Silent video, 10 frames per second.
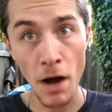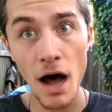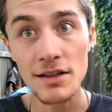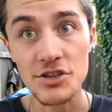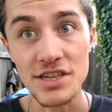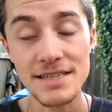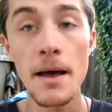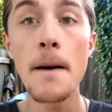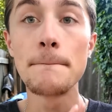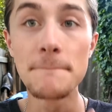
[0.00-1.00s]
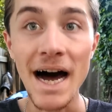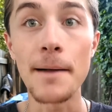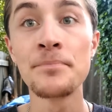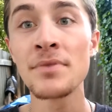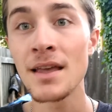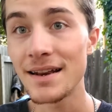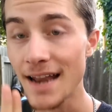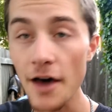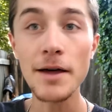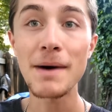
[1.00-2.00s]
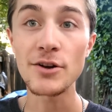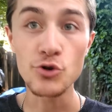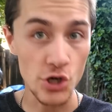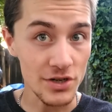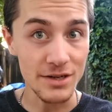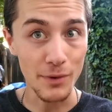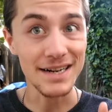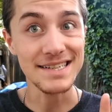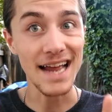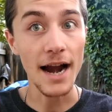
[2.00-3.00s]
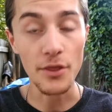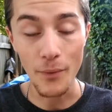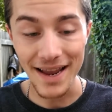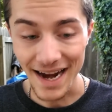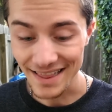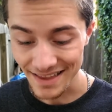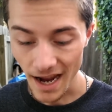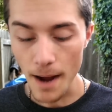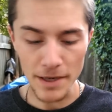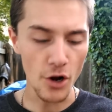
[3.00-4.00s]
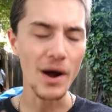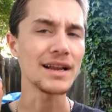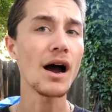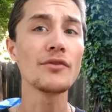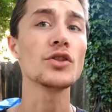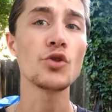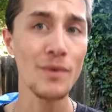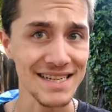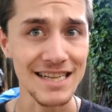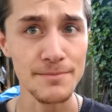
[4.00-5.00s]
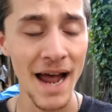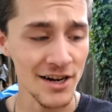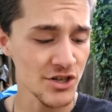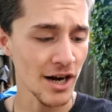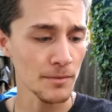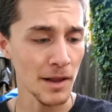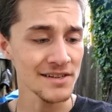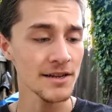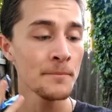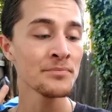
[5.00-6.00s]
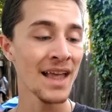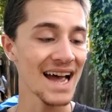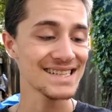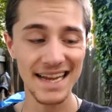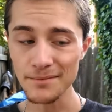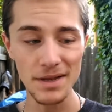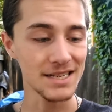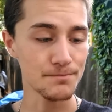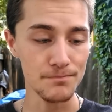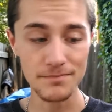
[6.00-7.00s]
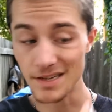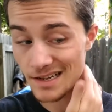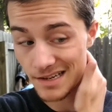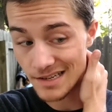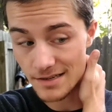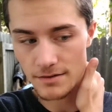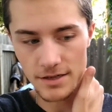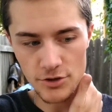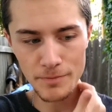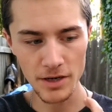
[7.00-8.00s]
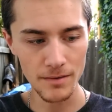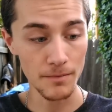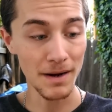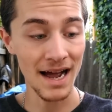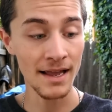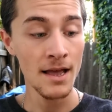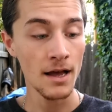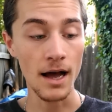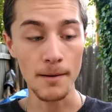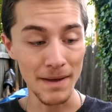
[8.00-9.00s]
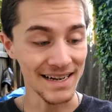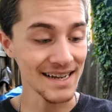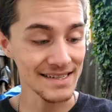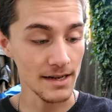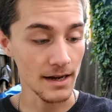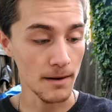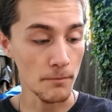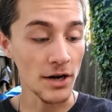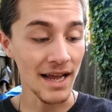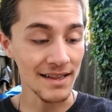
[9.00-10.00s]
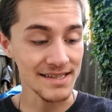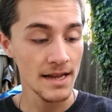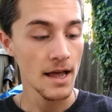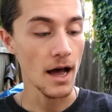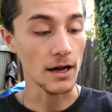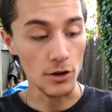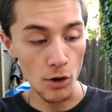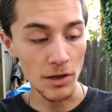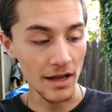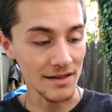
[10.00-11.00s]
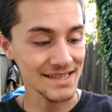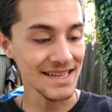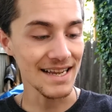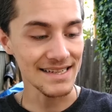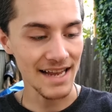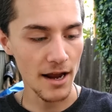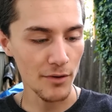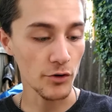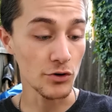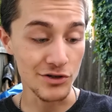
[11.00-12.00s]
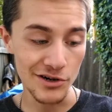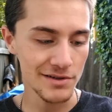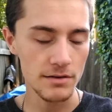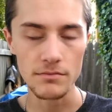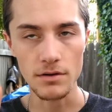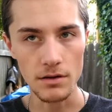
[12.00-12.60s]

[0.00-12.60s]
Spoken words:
apologies. But now that my New Jersey rant is out of the way kind of thing, I'm going to go ahead and cover the rest of this packaging here. As said, it's distributed by Mondelez Global LLC, East Hanover, New Jersey.